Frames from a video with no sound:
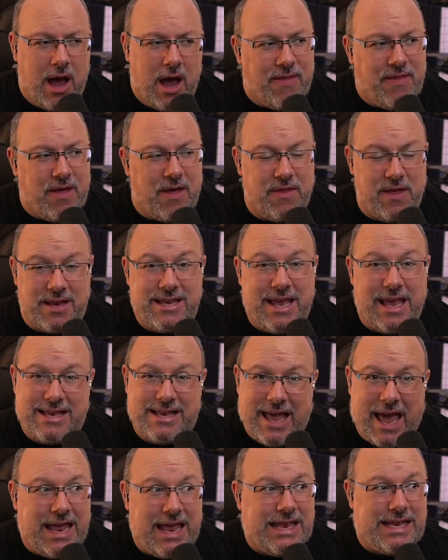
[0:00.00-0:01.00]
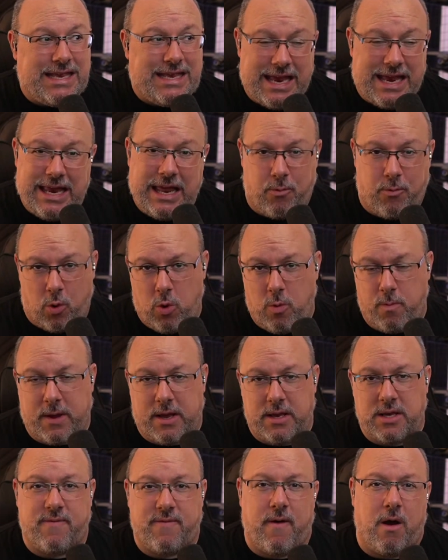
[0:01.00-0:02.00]
and that this is a cine whoop
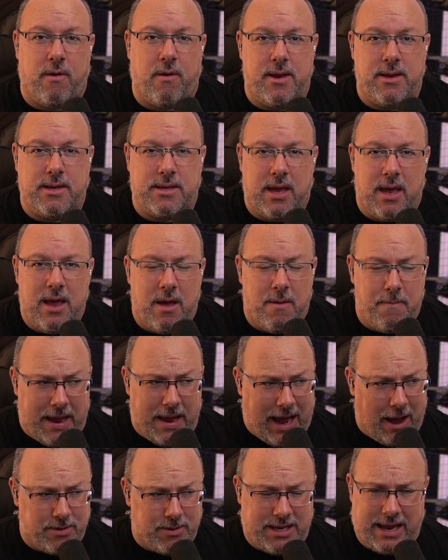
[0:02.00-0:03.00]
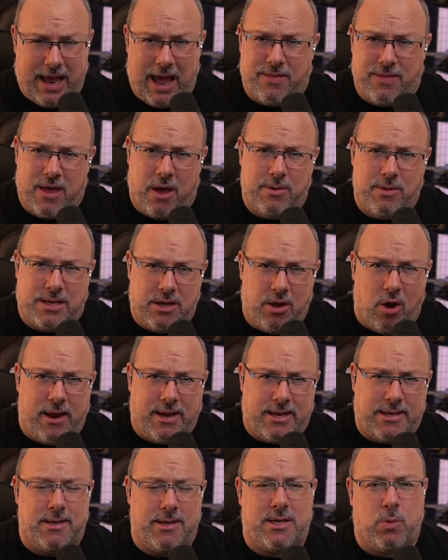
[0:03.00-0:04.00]
as far as being able to get those
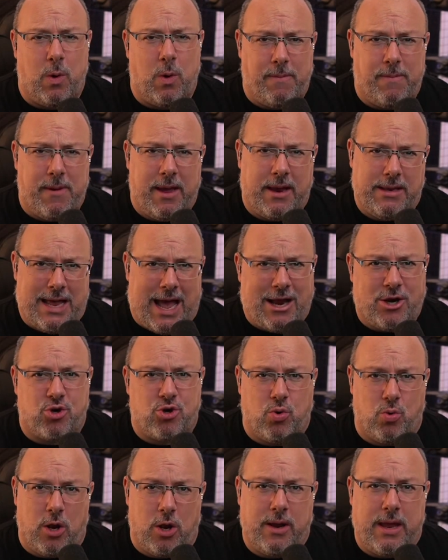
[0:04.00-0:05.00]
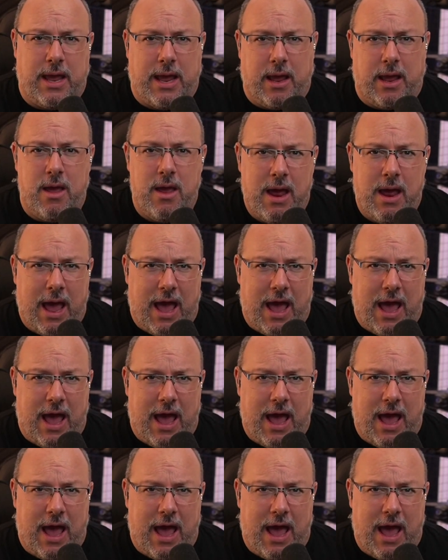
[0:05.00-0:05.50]
nice, sweeping, natural looking